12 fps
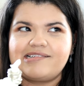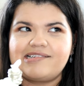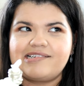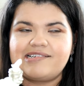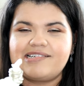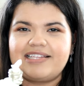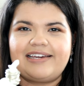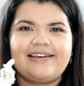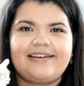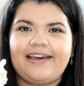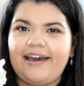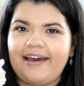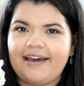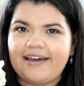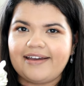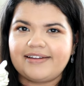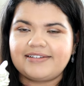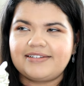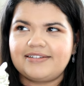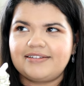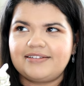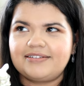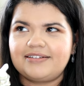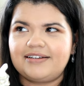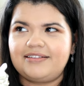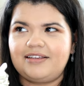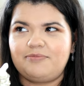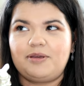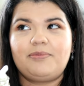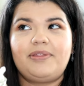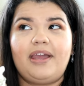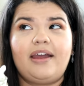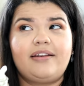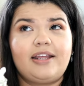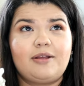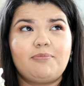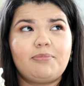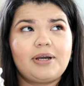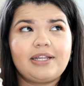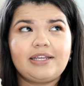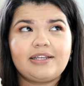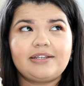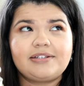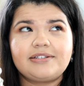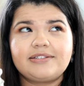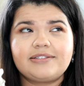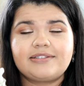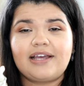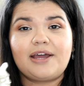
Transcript: uh, like a cat, I think maybe they had like bunnies.